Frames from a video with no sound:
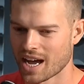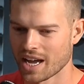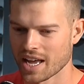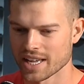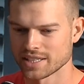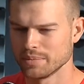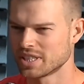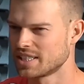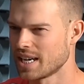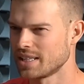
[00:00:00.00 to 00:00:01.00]
I had some
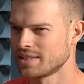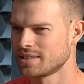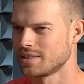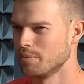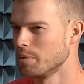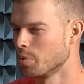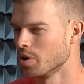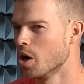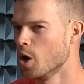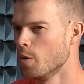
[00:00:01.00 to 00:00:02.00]
success. Some people
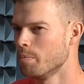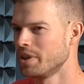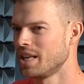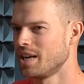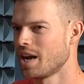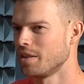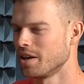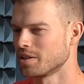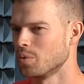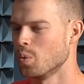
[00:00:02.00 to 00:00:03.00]
weren't home, but then I
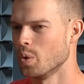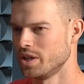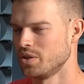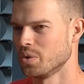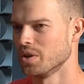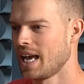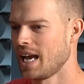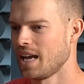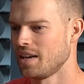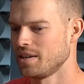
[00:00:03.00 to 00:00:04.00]
knocked on one door
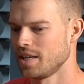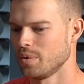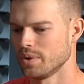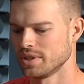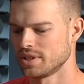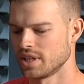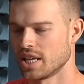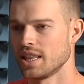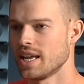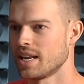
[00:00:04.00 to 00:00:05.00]
and it was the
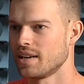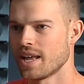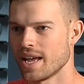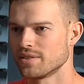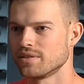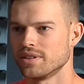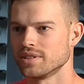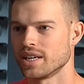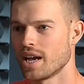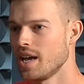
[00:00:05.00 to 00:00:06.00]
kid that answered. And I was
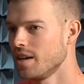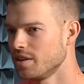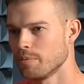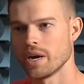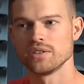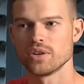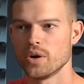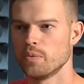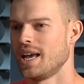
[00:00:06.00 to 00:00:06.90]
like, hey, are your parents home?